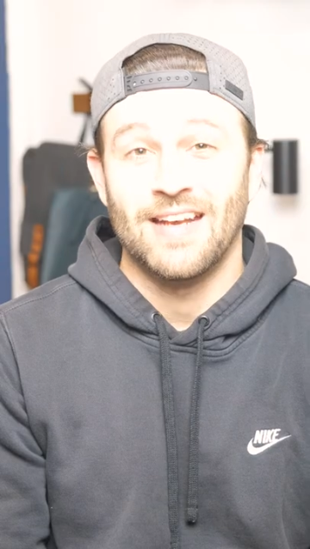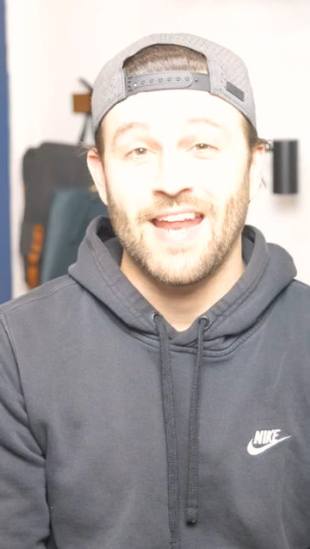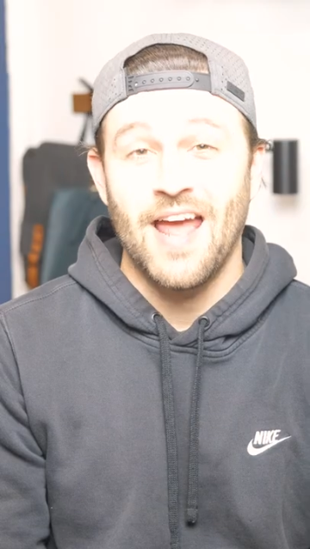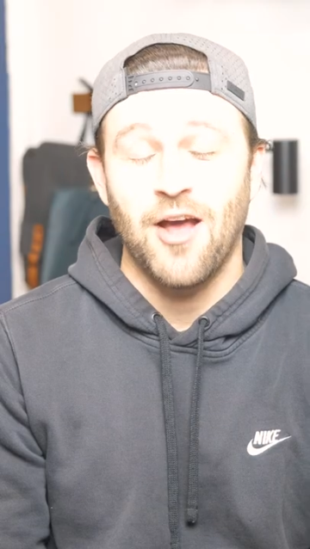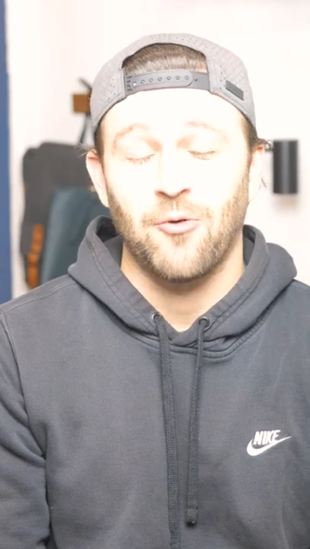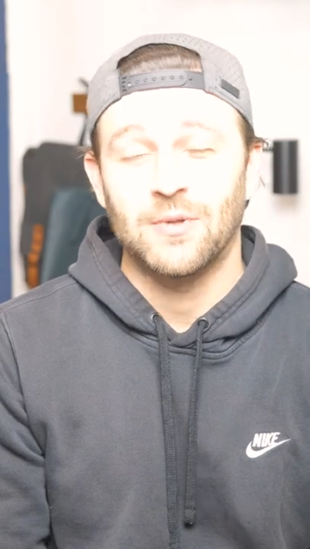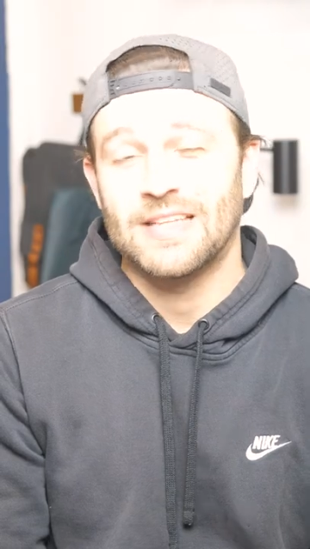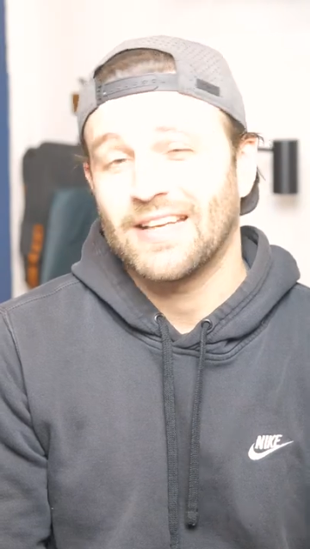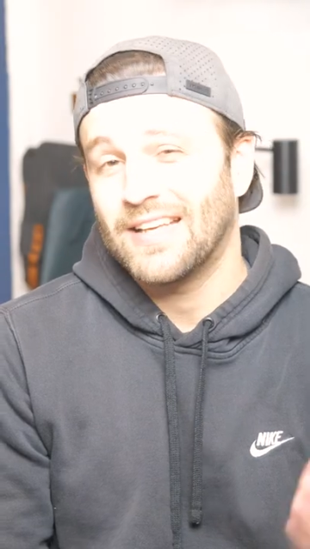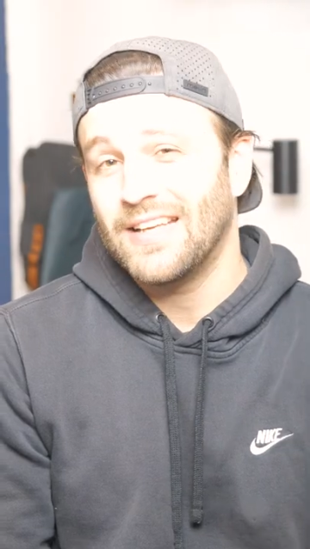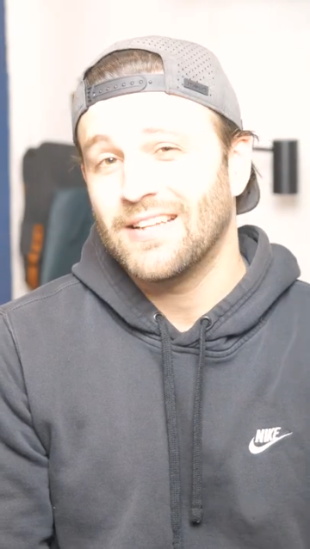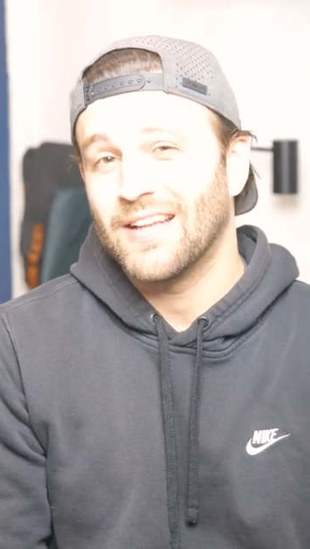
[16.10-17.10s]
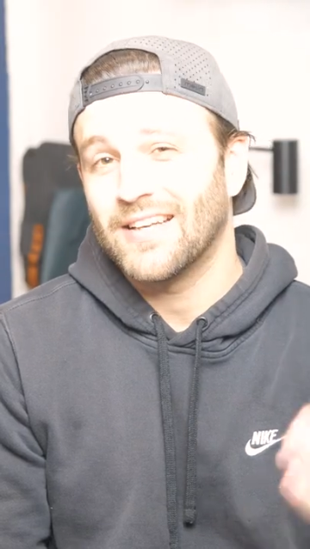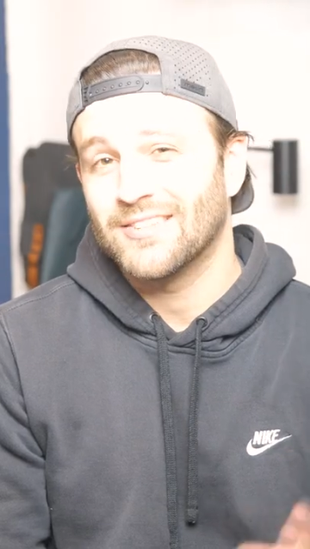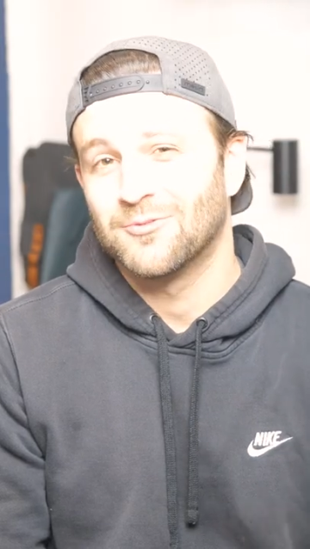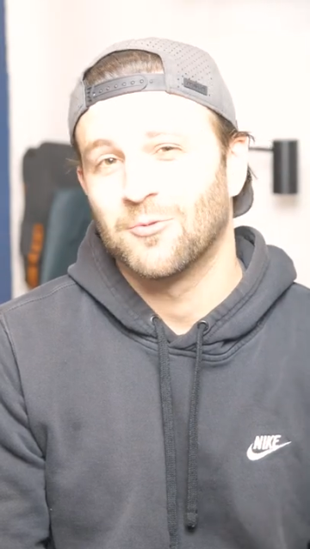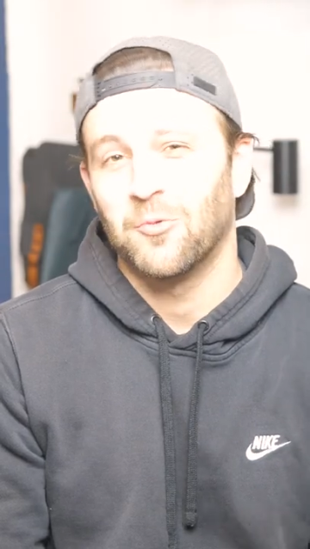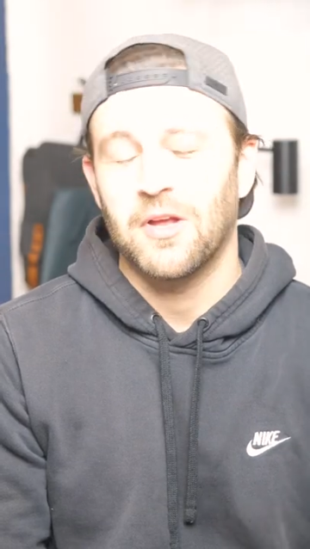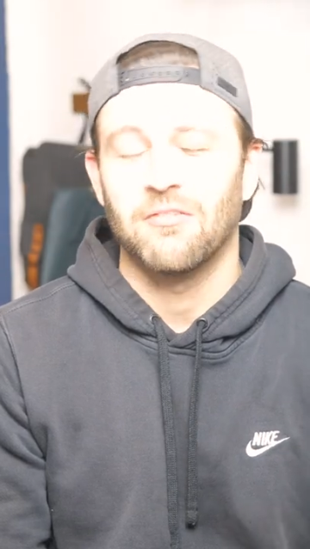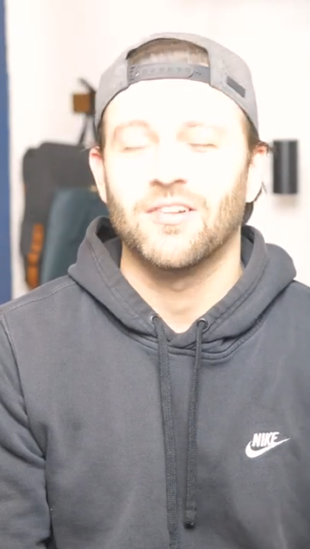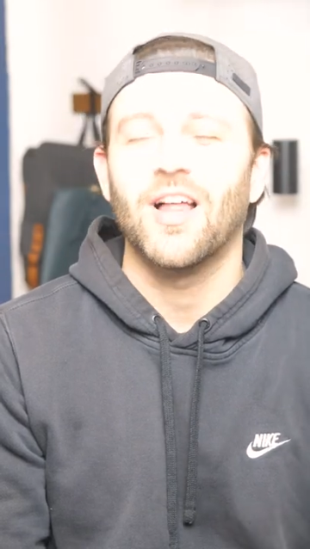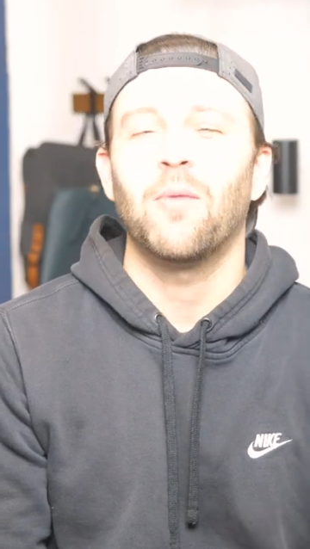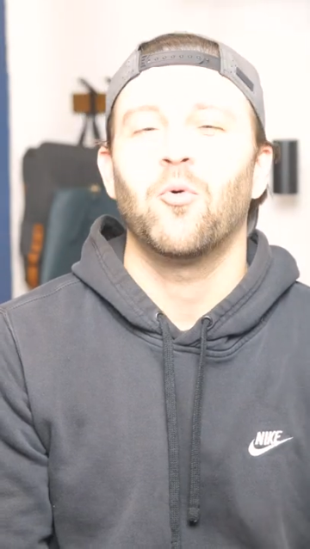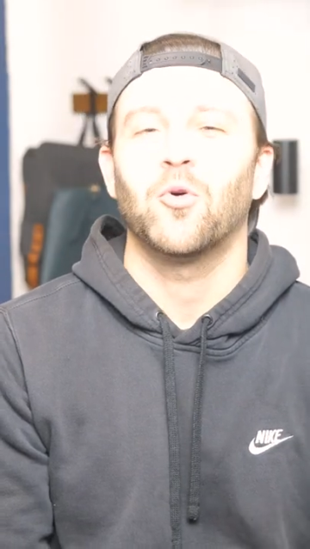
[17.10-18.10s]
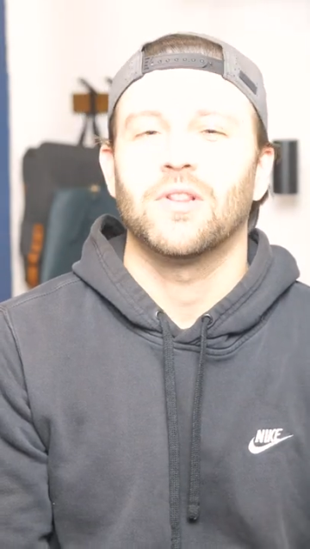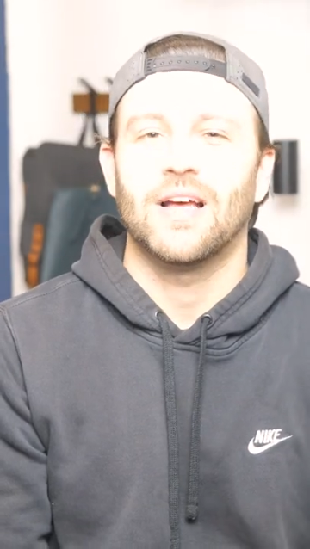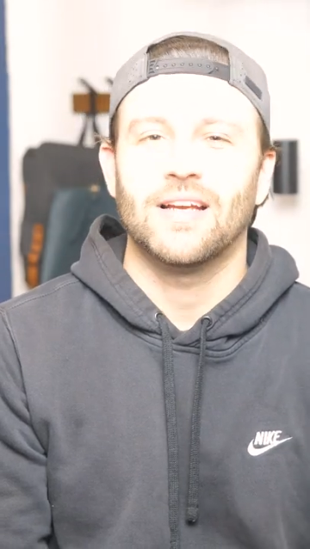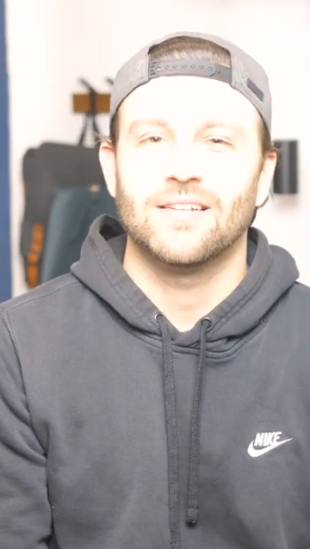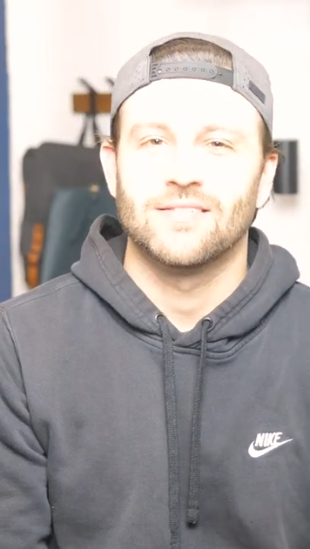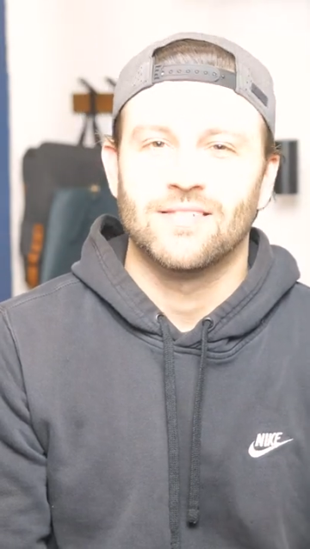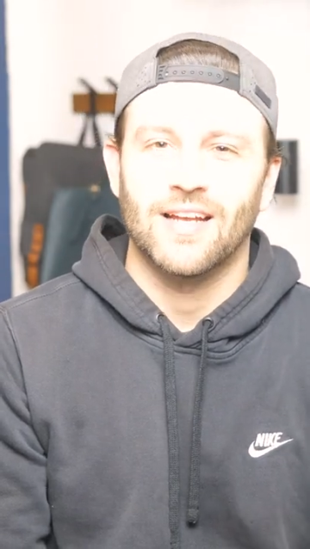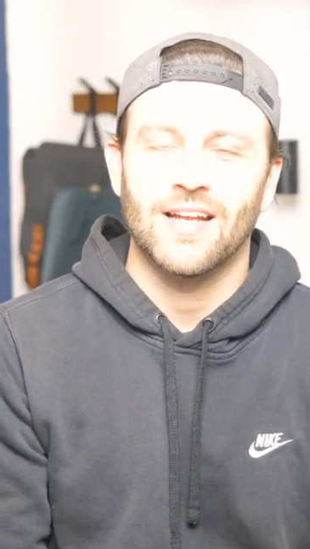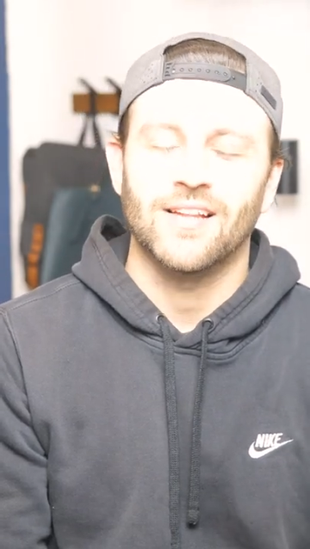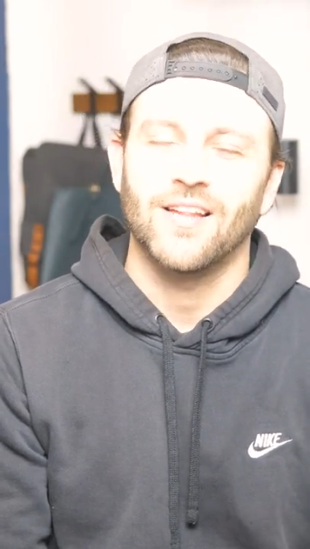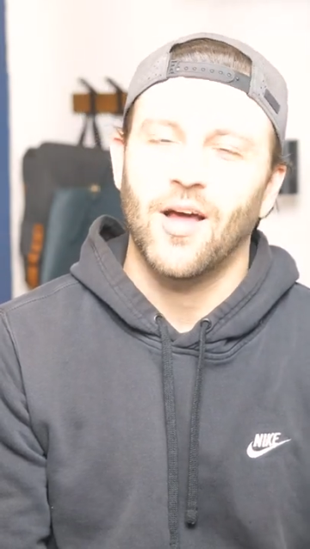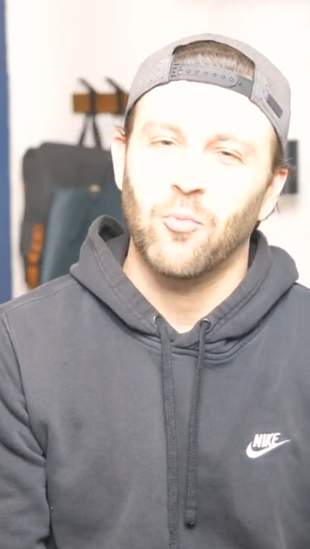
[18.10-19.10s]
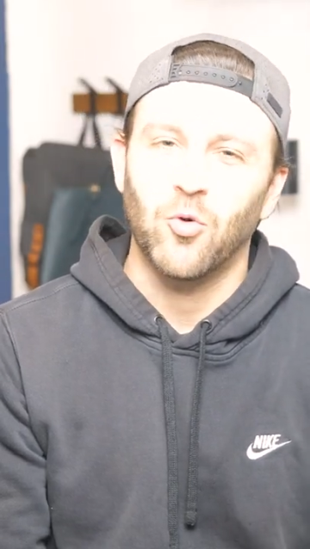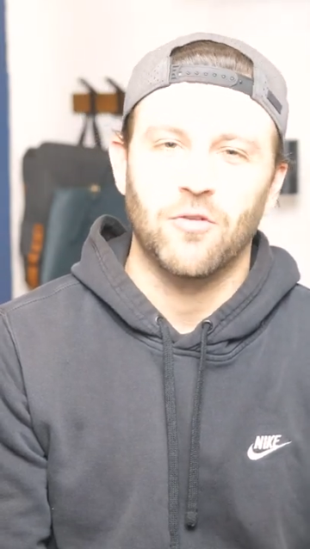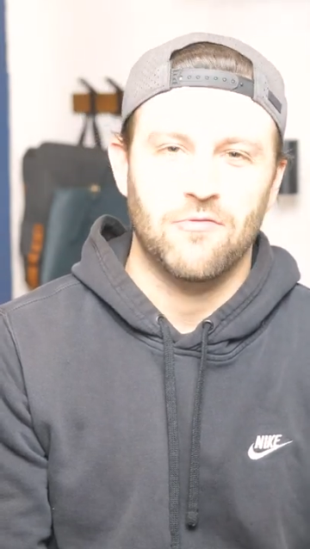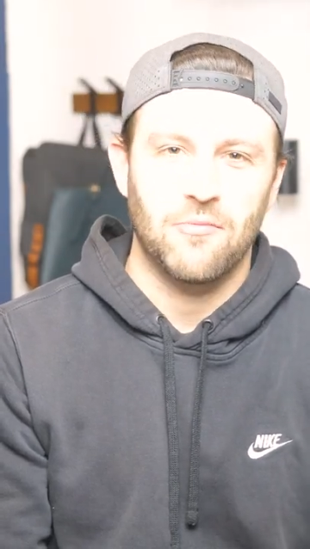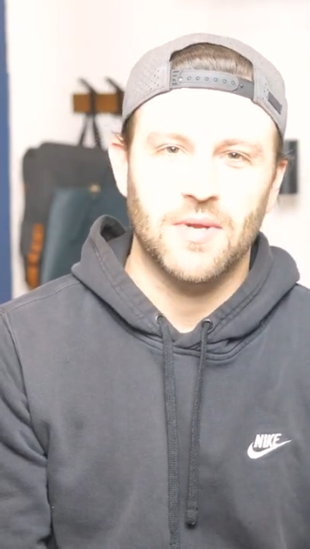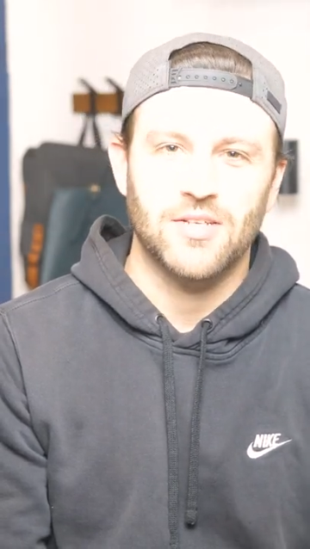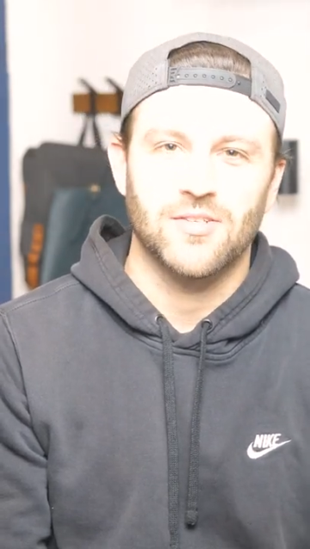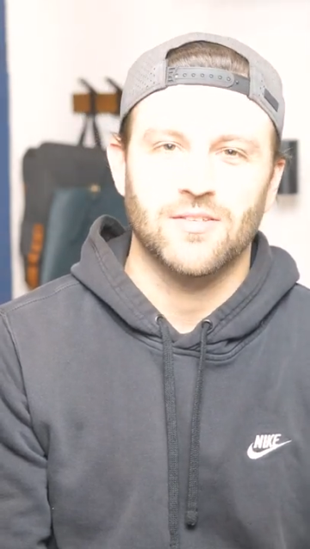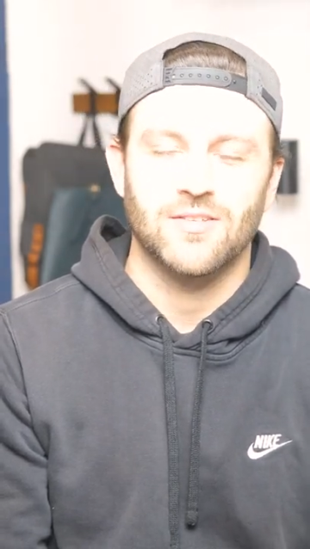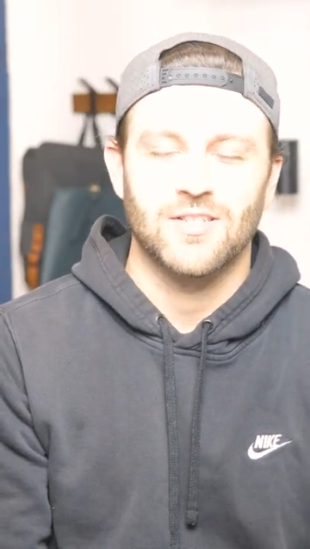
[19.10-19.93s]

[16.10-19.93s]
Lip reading: And now with that key light, we have a lot more light and a lot more information,